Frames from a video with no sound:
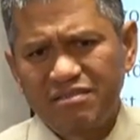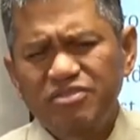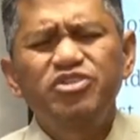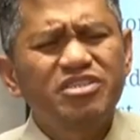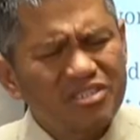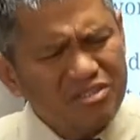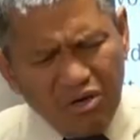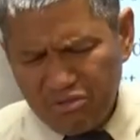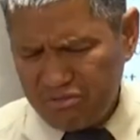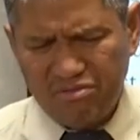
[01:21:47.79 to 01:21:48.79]
Jesus
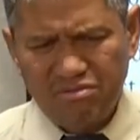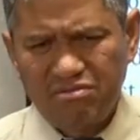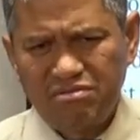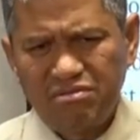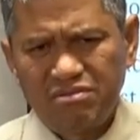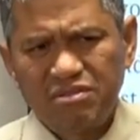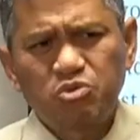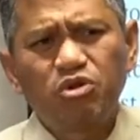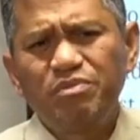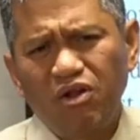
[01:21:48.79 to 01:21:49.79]
knows that
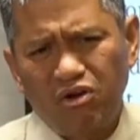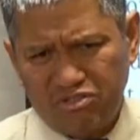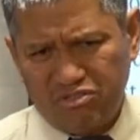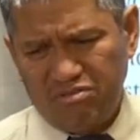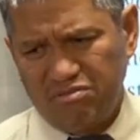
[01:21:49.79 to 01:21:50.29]
we'll be lost.